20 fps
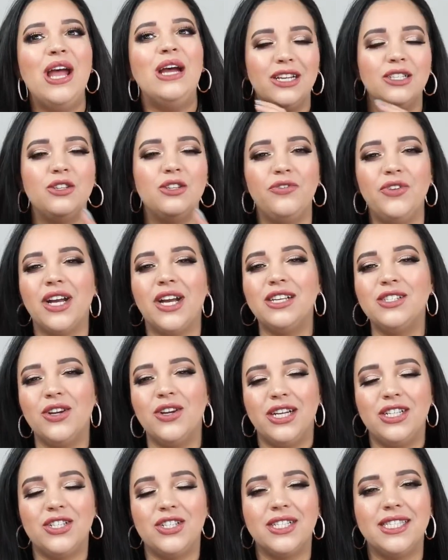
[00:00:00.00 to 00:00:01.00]
So if you guys are
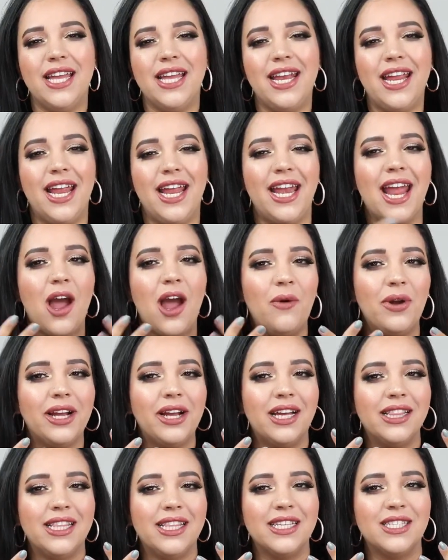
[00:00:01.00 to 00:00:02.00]
interested in how I
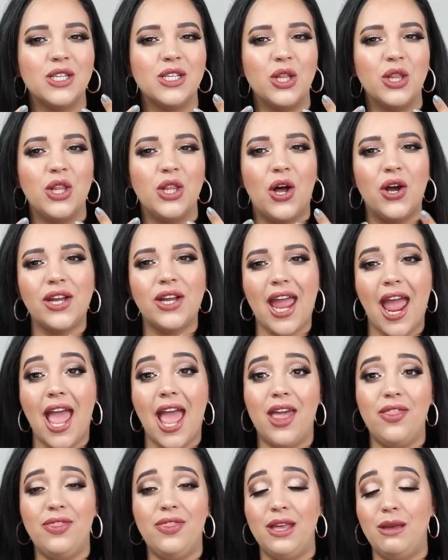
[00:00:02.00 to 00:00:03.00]
got this look
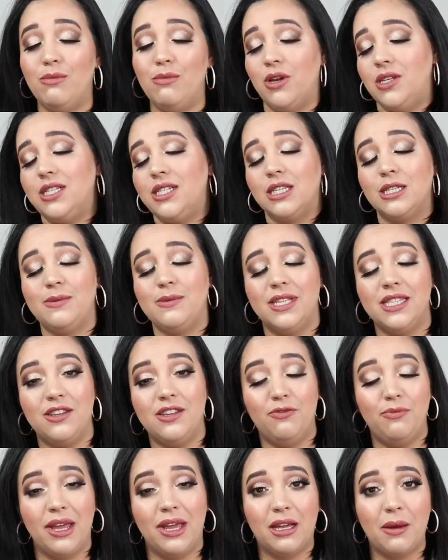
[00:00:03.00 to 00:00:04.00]
and the most
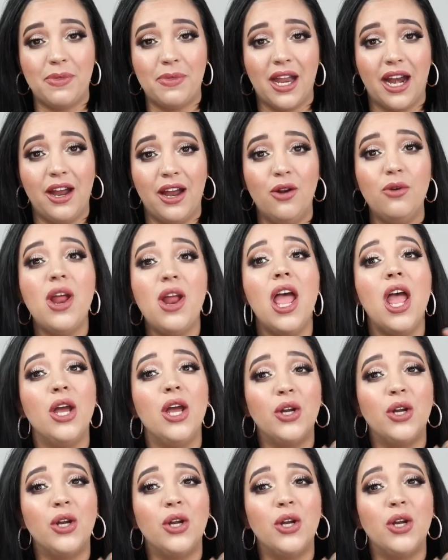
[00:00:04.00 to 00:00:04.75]
expensive makeup that I own,